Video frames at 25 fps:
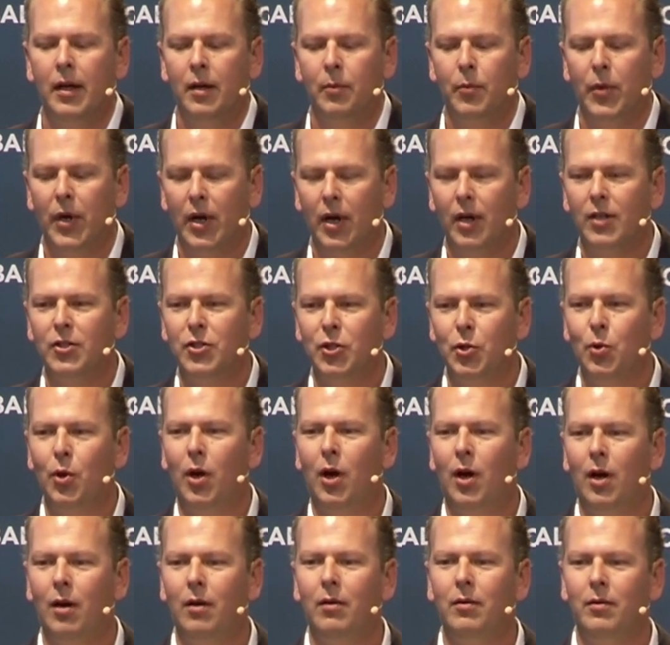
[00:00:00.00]
Because you
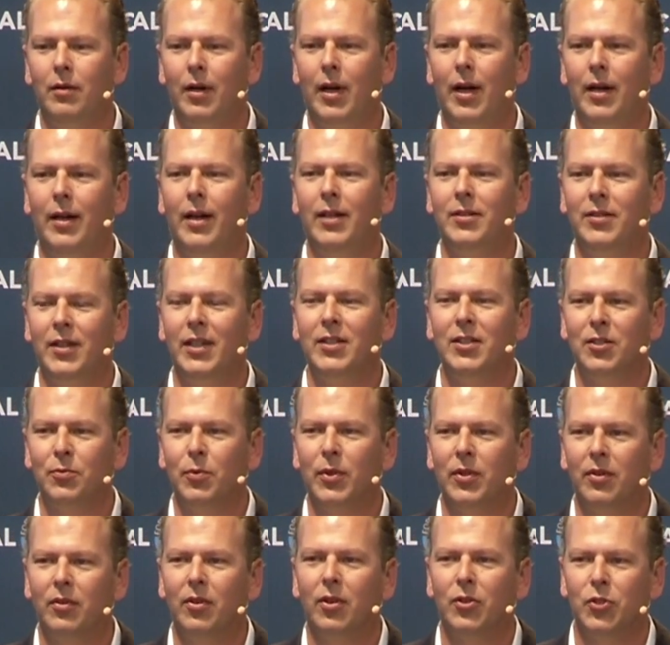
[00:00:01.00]
are, and this is
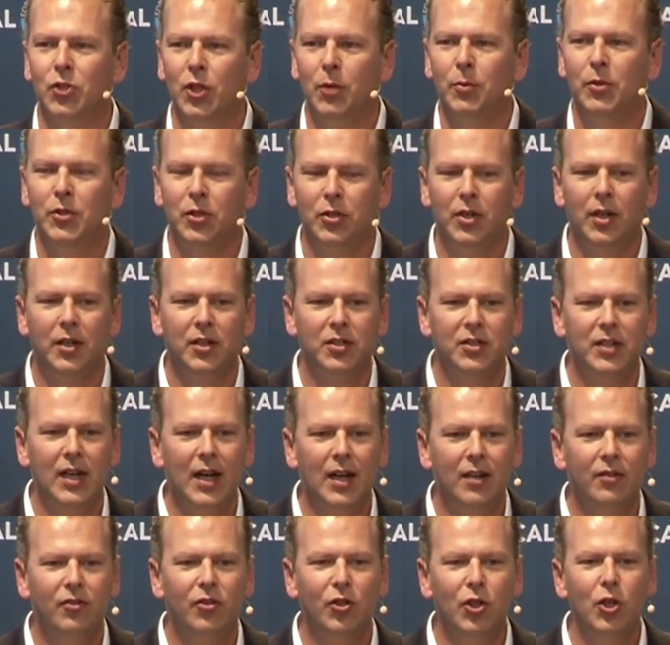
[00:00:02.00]
what consumers should
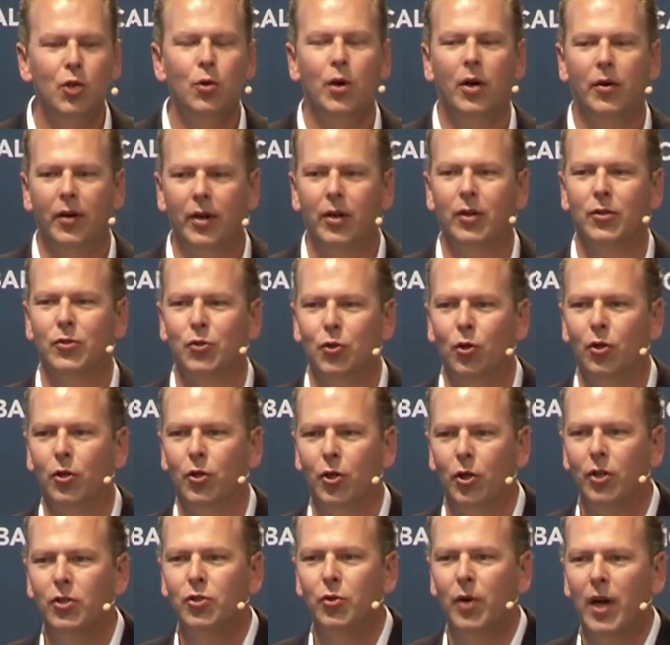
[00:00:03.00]
understand, you are in control,
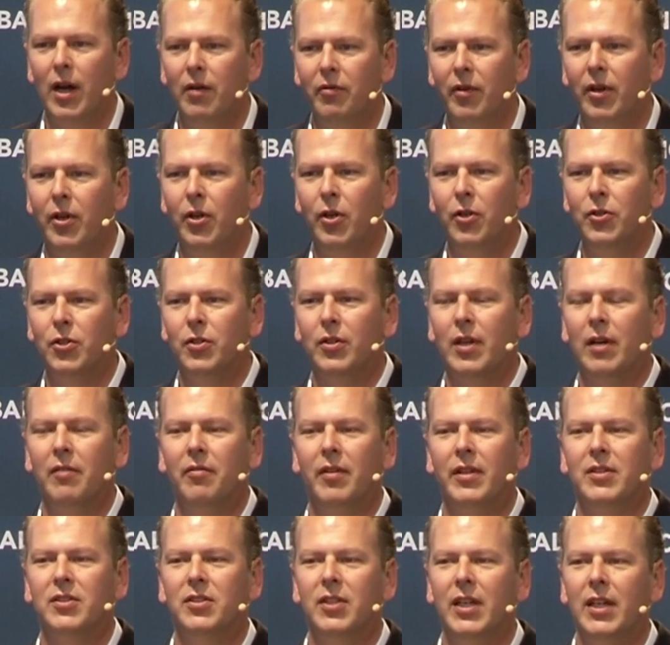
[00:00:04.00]
you're driving, you should
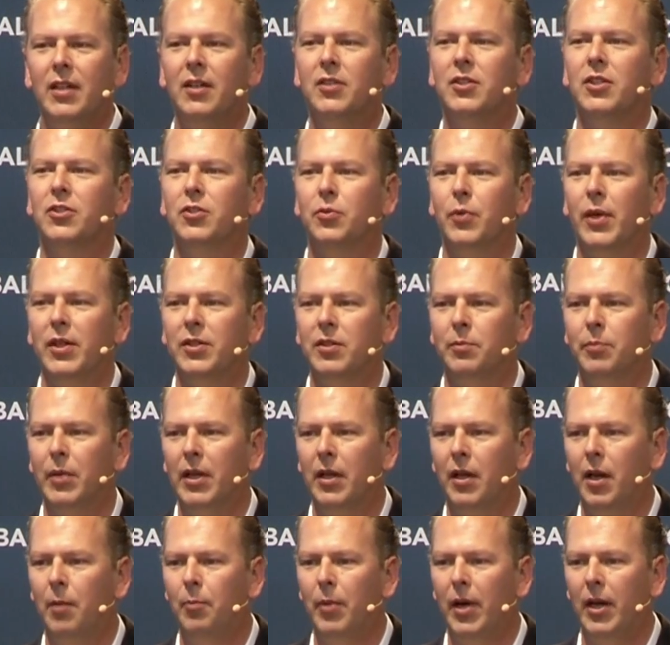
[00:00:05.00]
have seen the situation
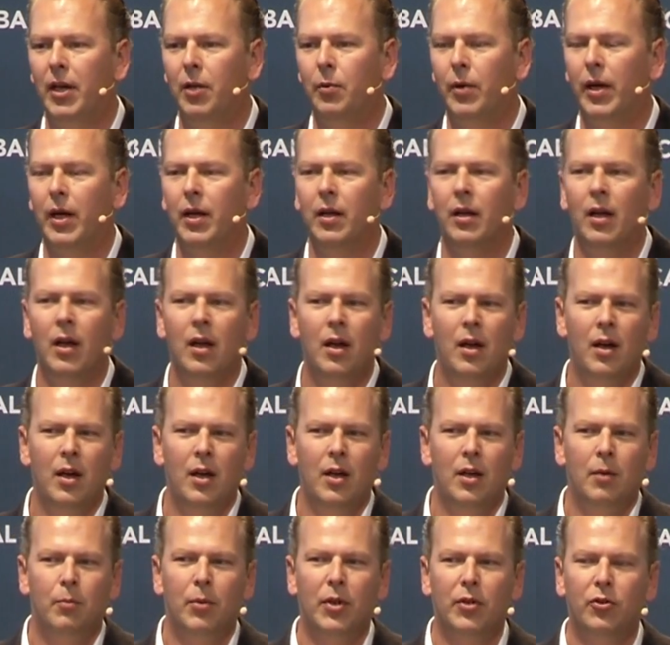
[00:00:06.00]
build up anyway,
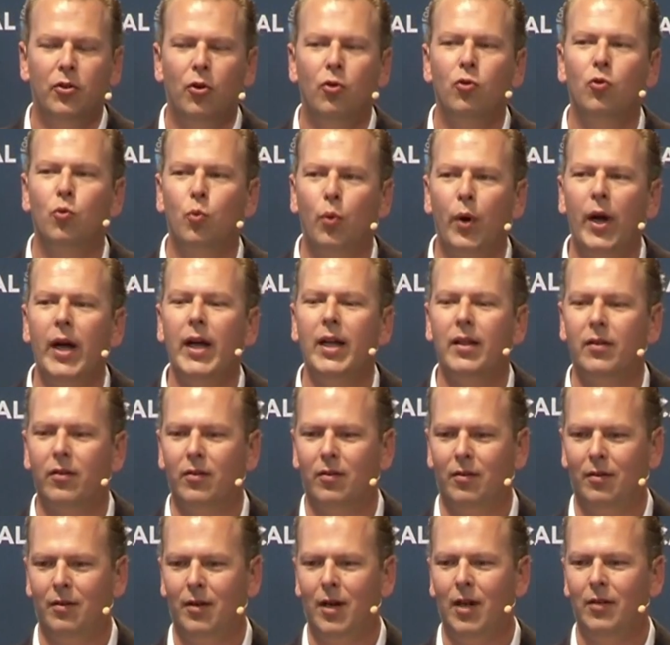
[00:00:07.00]
but don't wait
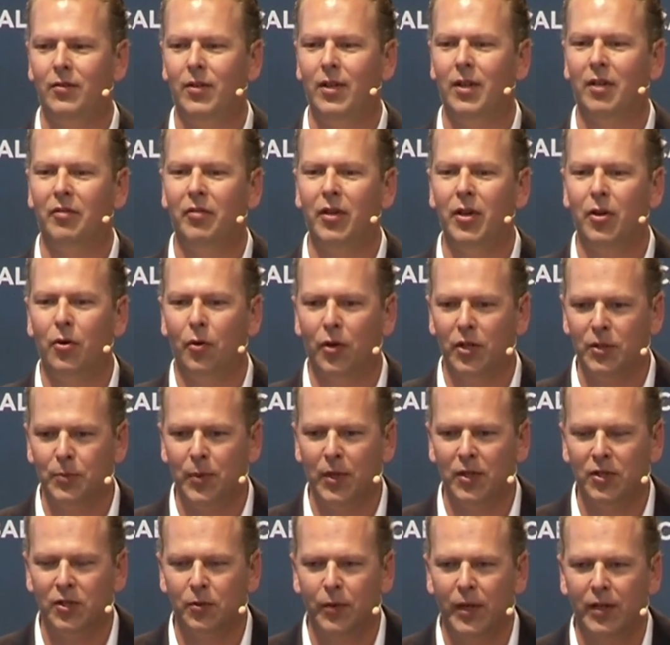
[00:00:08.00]
until the vehicle
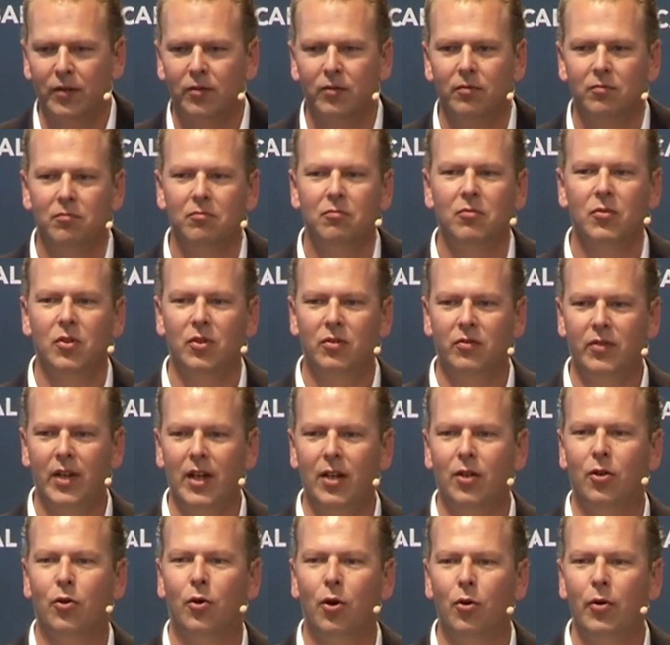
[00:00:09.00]
responds to it.
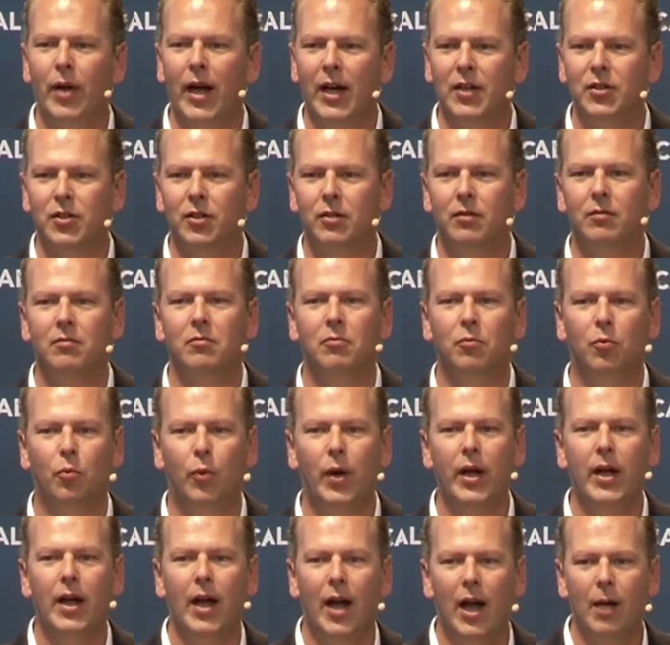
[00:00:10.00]
Take your own action
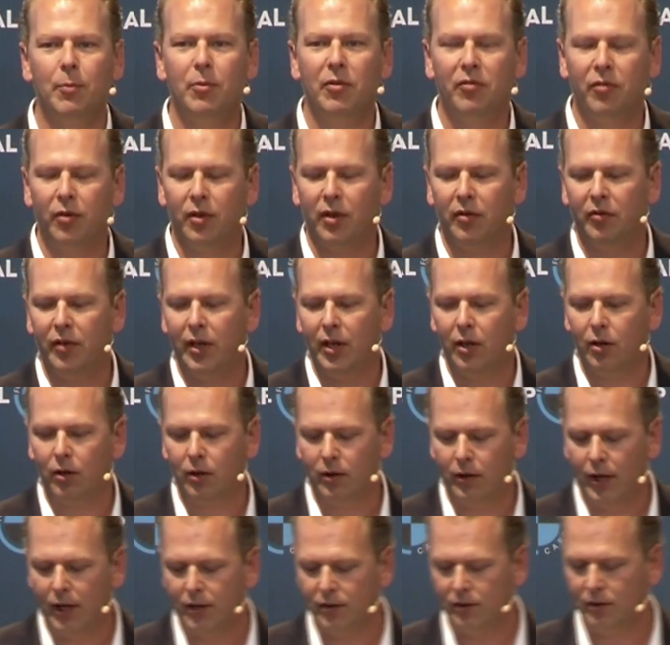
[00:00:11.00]
way ahead before the vehicle
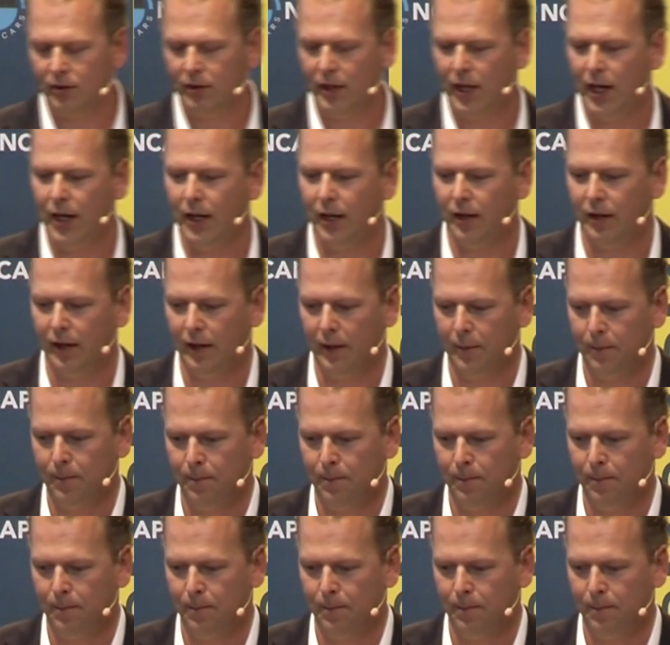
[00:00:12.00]
does anything.